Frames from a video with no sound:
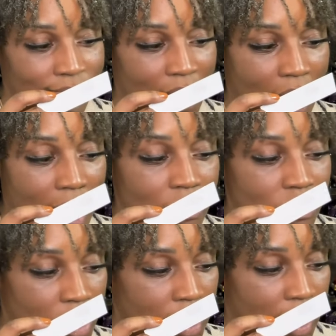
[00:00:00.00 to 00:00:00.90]
I
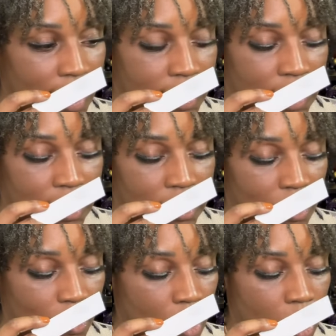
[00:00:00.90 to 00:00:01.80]
really like that.
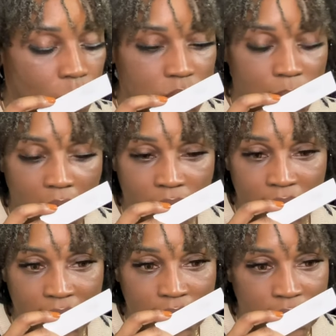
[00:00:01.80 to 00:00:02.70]
The rosemary
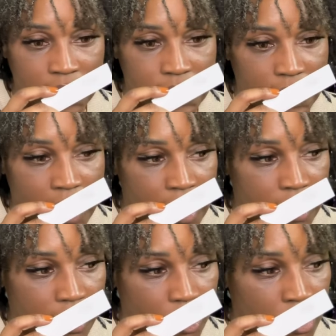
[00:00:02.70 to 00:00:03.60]
in it is
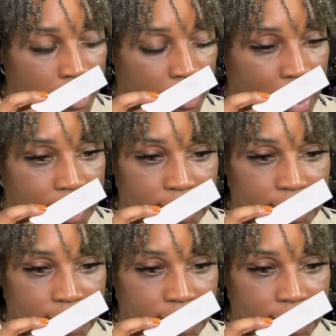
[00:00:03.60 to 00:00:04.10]
not herbal, like an